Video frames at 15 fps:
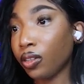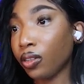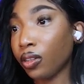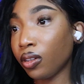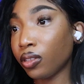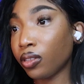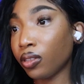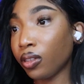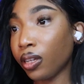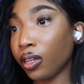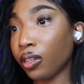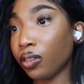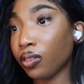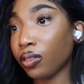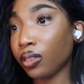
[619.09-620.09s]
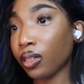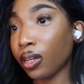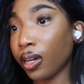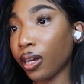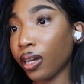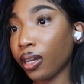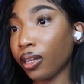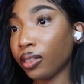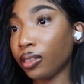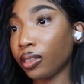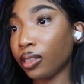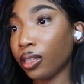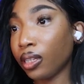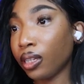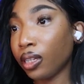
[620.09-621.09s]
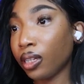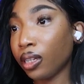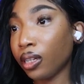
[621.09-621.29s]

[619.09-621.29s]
And you can also like use the guides